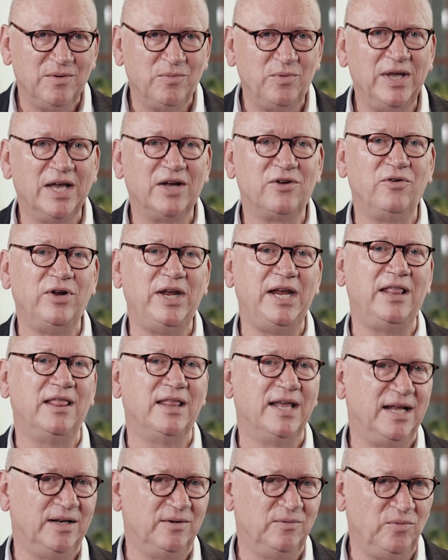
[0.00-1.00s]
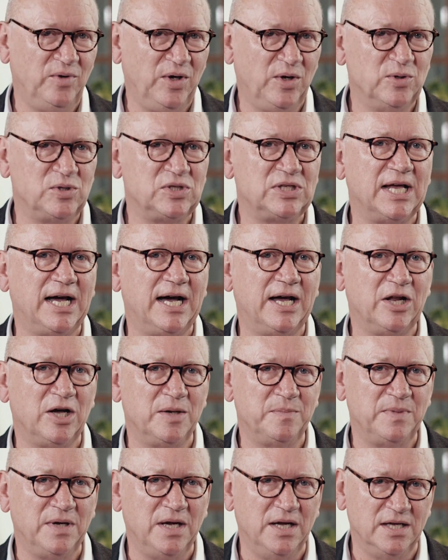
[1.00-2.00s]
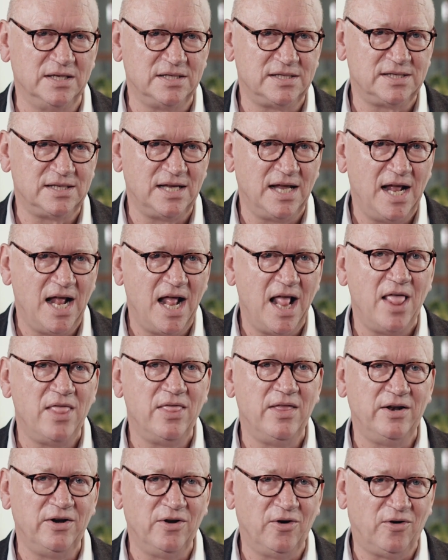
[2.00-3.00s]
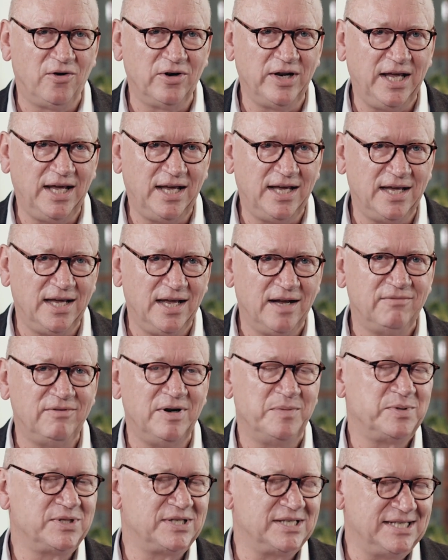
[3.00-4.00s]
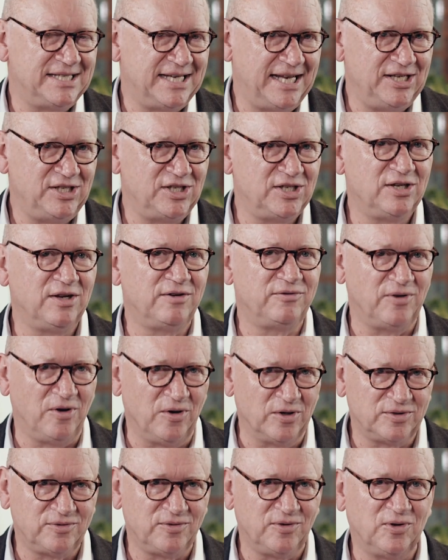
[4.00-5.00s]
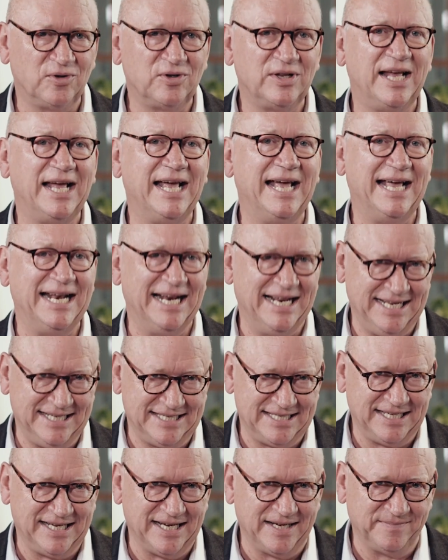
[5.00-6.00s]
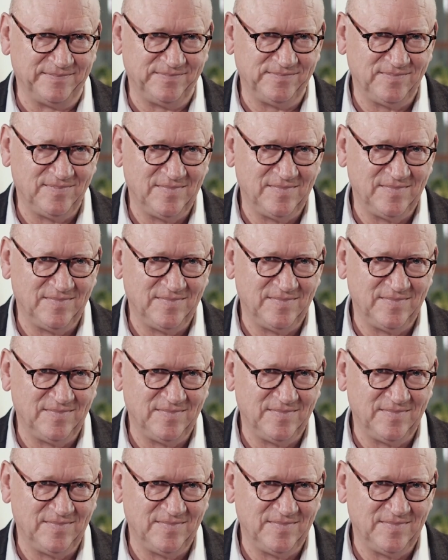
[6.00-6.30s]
we agreed that we could start up as the Nordic representation of Oxford Analytica.